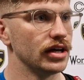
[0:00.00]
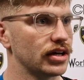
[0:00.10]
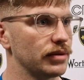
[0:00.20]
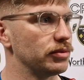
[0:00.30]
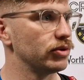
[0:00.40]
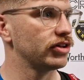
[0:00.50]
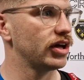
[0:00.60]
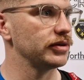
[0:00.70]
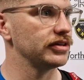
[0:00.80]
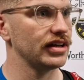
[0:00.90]
A couple of more
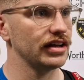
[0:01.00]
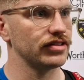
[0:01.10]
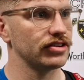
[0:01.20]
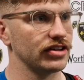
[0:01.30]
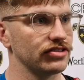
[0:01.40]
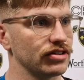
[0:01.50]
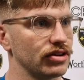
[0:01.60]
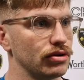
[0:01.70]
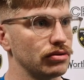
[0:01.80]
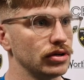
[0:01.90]
derbies left, a chance to
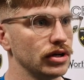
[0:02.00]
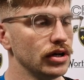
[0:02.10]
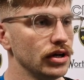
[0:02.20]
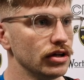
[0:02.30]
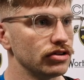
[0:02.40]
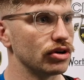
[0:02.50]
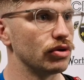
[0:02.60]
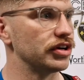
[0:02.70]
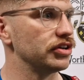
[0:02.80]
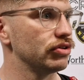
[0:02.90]
go
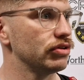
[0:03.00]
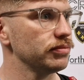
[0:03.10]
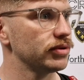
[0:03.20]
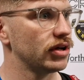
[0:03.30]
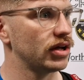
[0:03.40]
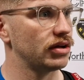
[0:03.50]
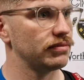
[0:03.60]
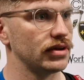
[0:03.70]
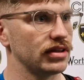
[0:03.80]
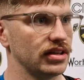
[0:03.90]
on in Europe.
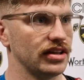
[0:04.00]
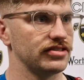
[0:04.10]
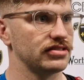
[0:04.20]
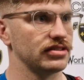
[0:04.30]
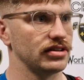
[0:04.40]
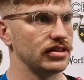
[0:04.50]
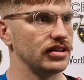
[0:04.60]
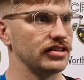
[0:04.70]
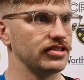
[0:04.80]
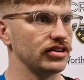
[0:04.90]
I think that's
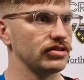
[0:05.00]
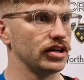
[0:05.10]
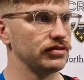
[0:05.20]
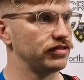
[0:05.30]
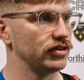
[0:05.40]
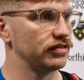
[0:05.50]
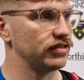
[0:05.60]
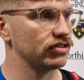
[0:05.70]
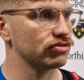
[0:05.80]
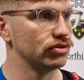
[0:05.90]
an exciting time for
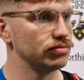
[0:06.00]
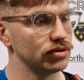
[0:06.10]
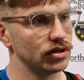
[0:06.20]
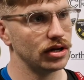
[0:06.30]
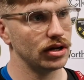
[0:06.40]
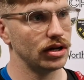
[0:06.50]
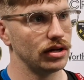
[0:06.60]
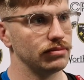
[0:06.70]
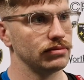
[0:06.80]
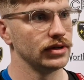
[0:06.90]
this group.
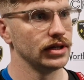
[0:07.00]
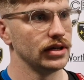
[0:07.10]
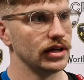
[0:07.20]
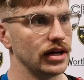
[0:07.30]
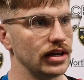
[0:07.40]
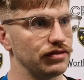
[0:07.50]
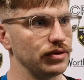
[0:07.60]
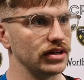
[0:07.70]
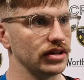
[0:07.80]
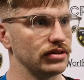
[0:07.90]
And if
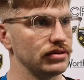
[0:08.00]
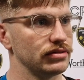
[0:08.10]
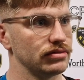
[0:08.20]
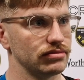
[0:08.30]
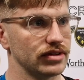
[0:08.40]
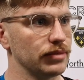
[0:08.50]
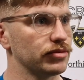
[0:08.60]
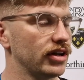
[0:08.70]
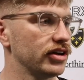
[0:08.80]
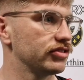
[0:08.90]
we can
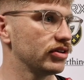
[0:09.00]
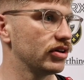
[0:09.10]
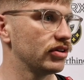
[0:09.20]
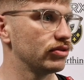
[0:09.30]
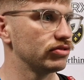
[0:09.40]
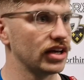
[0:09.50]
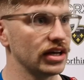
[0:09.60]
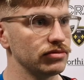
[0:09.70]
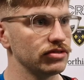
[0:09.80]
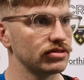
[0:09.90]
capitalise on those
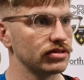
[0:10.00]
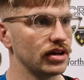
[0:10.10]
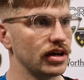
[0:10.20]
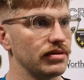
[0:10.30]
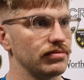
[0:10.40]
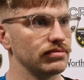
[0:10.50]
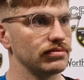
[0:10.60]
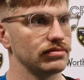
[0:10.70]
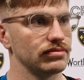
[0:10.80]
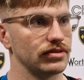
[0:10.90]
games,
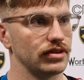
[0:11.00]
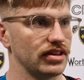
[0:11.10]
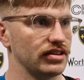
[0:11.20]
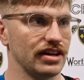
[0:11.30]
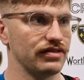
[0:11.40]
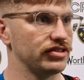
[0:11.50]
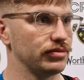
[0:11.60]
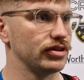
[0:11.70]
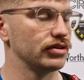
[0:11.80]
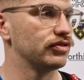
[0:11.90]
I think it's definitely
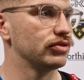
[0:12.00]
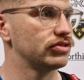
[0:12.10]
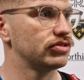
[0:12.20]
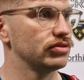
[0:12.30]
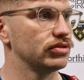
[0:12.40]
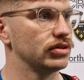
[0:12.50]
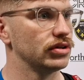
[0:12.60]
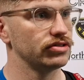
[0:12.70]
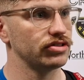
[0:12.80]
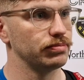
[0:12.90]
something to look forward to
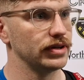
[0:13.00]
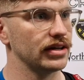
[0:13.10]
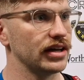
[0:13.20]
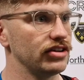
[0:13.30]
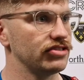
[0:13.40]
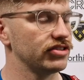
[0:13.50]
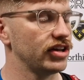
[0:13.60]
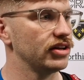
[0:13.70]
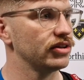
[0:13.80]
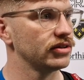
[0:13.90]
and some big occasions ahead.